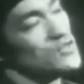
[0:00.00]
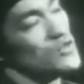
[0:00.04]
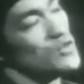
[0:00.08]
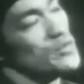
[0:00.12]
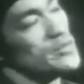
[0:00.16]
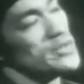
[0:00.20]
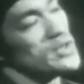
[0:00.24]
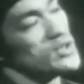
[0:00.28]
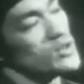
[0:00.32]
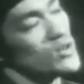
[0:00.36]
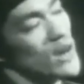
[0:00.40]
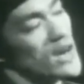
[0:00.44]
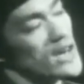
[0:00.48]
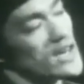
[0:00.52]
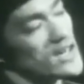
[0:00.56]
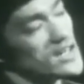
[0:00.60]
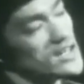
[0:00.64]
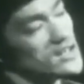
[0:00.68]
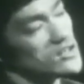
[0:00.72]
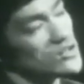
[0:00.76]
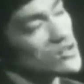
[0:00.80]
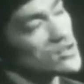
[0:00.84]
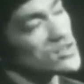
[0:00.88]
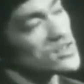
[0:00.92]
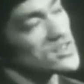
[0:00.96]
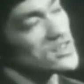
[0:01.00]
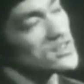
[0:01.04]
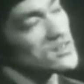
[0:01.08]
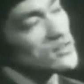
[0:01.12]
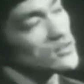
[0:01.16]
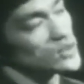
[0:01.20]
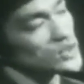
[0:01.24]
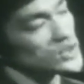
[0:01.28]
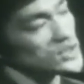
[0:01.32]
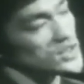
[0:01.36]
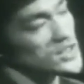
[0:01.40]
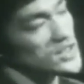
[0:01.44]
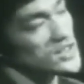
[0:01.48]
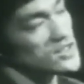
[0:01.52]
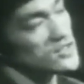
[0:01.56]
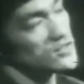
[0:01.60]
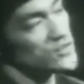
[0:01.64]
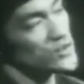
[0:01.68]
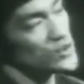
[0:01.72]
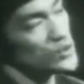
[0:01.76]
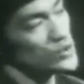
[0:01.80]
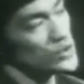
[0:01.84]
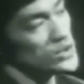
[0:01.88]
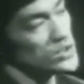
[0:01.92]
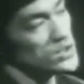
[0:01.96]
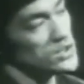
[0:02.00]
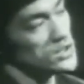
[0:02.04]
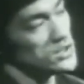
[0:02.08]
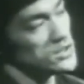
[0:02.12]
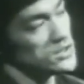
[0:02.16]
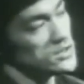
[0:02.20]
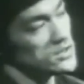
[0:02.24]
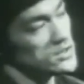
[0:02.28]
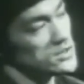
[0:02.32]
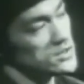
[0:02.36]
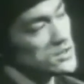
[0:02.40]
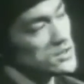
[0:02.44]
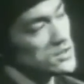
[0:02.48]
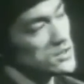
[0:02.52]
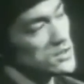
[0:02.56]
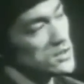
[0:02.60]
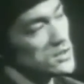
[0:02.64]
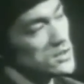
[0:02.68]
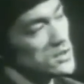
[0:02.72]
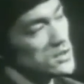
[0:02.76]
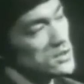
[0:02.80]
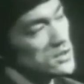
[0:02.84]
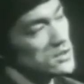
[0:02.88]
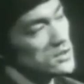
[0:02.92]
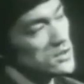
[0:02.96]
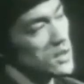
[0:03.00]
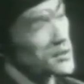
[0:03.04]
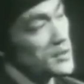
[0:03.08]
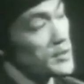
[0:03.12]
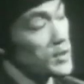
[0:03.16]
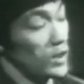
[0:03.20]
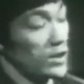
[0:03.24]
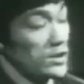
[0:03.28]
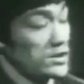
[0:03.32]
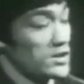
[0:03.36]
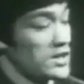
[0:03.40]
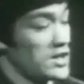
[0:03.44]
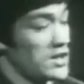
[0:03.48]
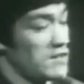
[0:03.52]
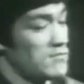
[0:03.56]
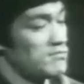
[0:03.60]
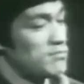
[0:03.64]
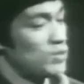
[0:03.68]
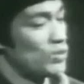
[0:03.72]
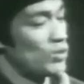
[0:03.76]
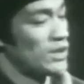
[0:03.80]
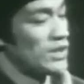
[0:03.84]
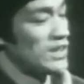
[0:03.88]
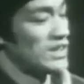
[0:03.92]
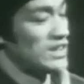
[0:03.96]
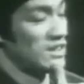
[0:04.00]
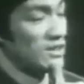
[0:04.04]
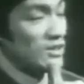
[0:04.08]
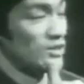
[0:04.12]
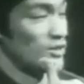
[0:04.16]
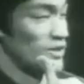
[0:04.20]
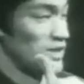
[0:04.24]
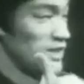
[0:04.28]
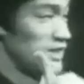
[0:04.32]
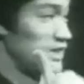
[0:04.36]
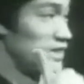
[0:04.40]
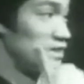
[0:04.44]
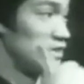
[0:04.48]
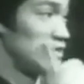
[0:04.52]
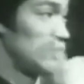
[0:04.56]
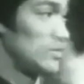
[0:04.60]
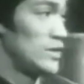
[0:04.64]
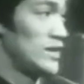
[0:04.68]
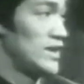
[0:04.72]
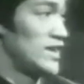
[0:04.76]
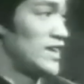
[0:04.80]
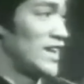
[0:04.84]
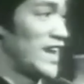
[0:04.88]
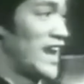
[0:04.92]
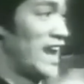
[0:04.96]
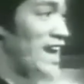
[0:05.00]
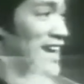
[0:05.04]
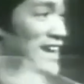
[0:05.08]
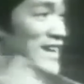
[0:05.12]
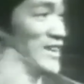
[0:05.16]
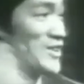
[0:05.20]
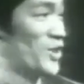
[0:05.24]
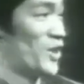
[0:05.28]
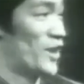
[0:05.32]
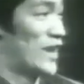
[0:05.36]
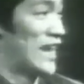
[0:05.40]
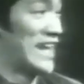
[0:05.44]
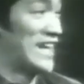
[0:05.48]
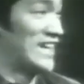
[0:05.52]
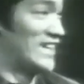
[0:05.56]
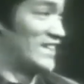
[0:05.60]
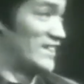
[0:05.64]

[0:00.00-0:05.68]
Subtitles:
quite interesting for the next few years. I mean, not that I'm politically, inclining toward anything.